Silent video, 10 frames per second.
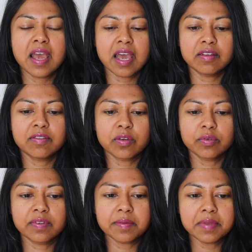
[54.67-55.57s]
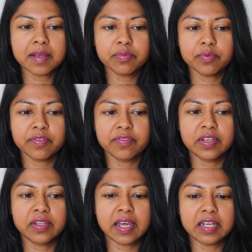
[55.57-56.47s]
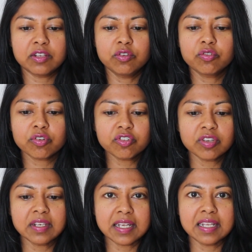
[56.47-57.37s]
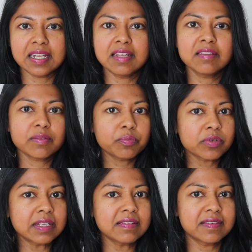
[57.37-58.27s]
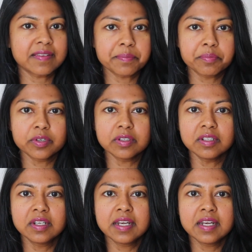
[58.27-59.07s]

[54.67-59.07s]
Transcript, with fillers: And so sometimes we feel like nutrition, it is pretty simple.